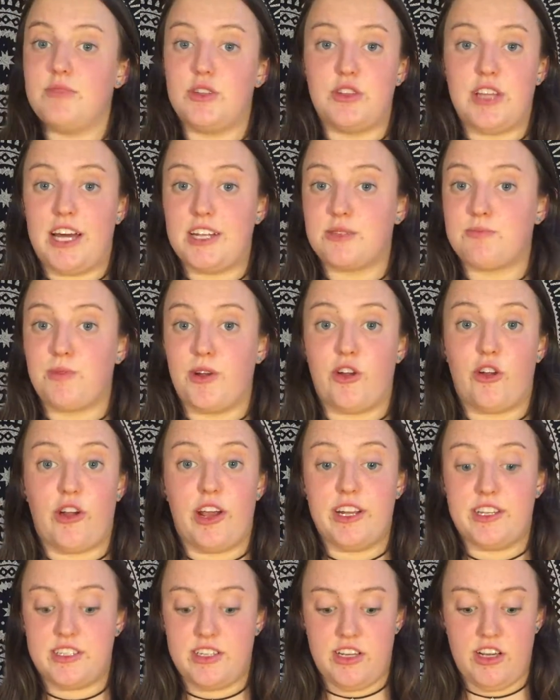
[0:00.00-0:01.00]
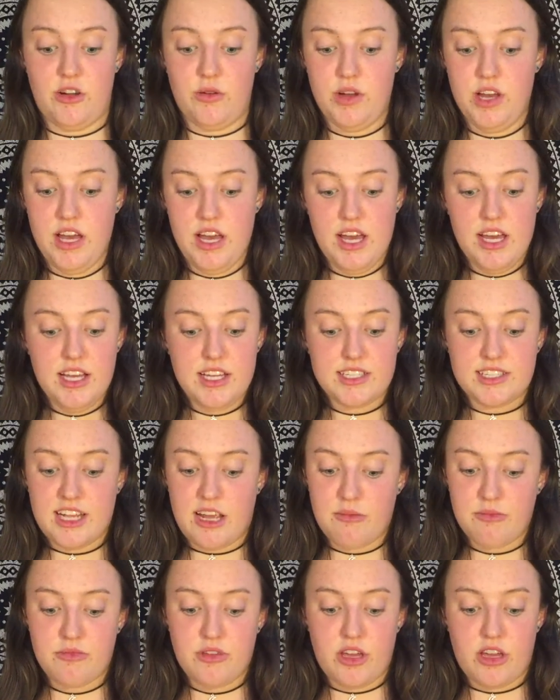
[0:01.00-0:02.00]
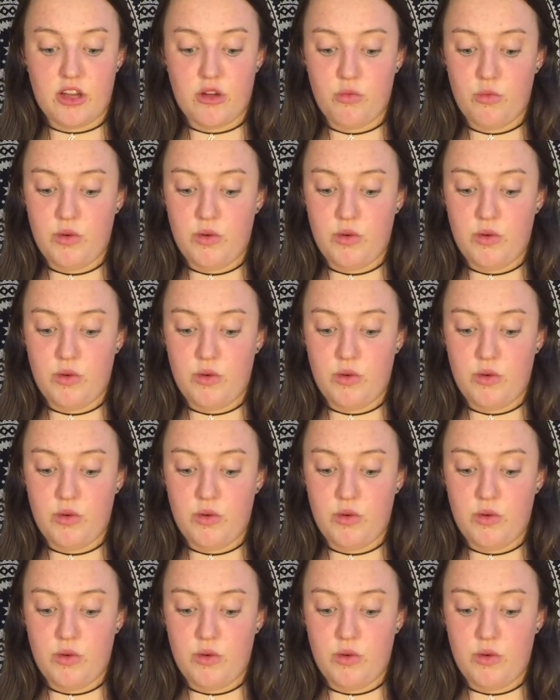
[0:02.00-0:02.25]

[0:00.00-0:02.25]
that's pretty great too. Same thing